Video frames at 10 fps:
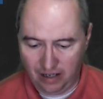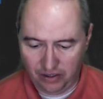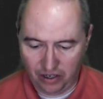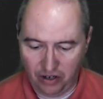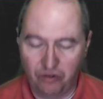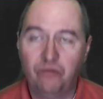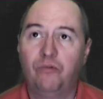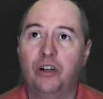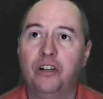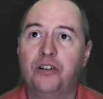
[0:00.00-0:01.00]
So
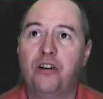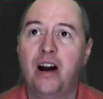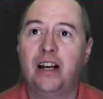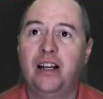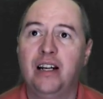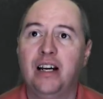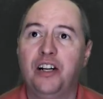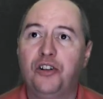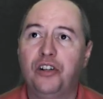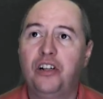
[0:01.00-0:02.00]
we're going to try it again.
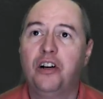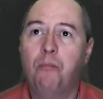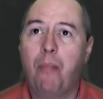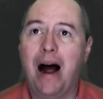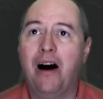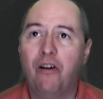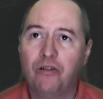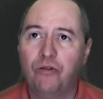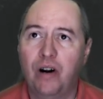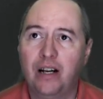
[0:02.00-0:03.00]
It should compile
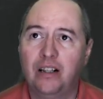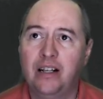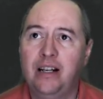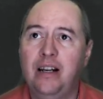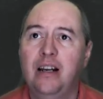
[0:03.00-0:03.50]
correctly,